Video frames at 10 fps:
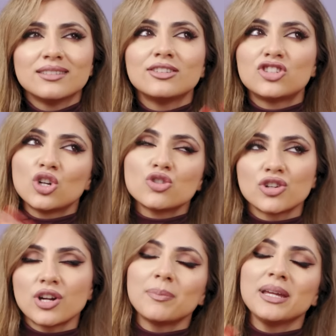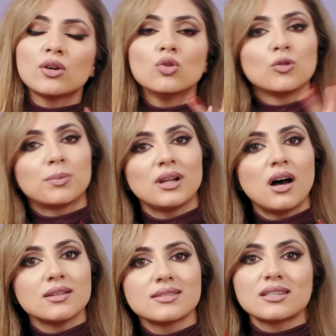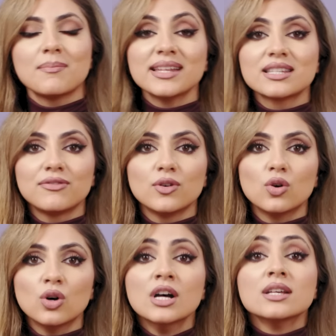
Children are being called plants is a metaphor.